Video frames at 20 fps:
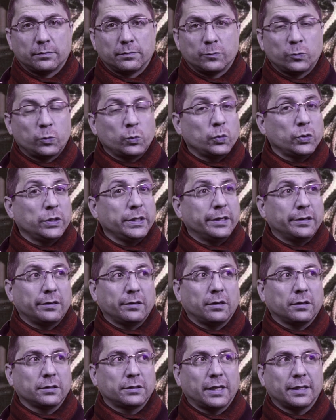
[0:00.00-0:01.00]
We are
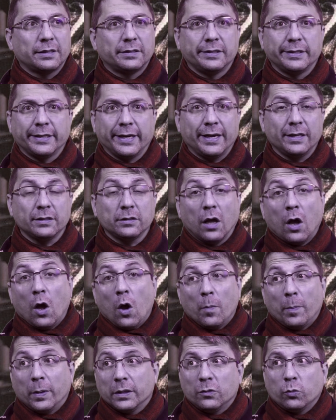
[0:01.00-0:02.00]
not at the end,
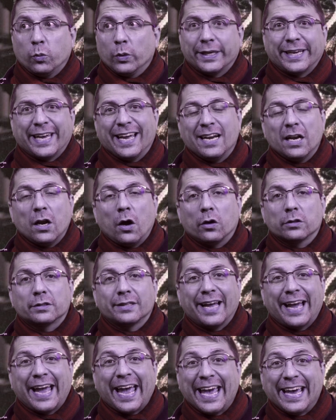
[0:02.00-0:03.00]
but we
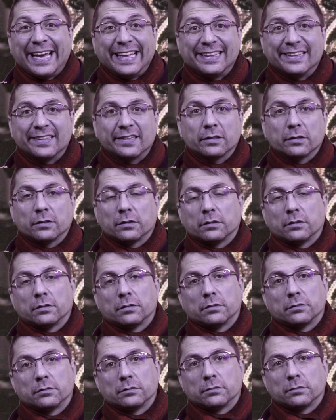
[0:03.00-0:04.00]
cannot end.
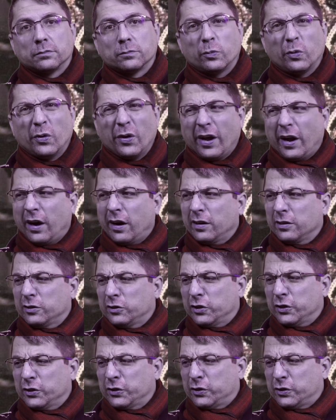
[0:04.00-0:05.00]
We are
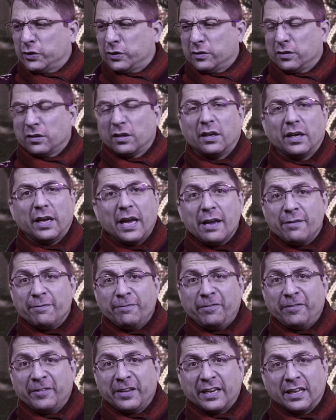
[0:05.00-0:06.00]
just
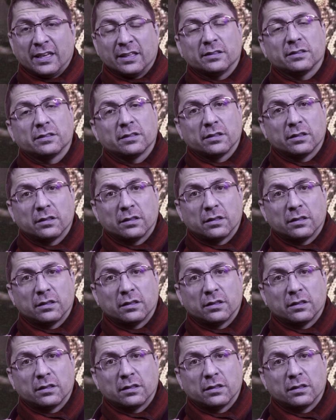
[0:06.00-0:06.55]
infinite.